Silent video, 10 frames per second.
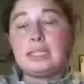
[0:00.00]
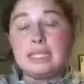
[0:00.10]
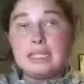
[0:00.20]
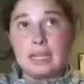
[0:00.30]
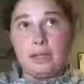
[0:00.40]

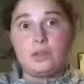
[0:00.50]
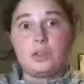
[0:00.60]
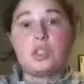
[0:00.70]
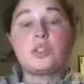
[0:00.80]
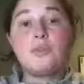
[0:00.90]

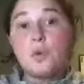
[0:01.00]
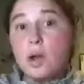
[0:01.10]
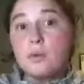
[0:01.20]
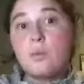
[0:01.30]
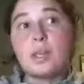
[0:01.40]
details, just for
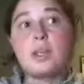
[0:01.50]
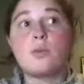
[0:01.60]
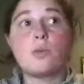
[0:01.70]
1 week,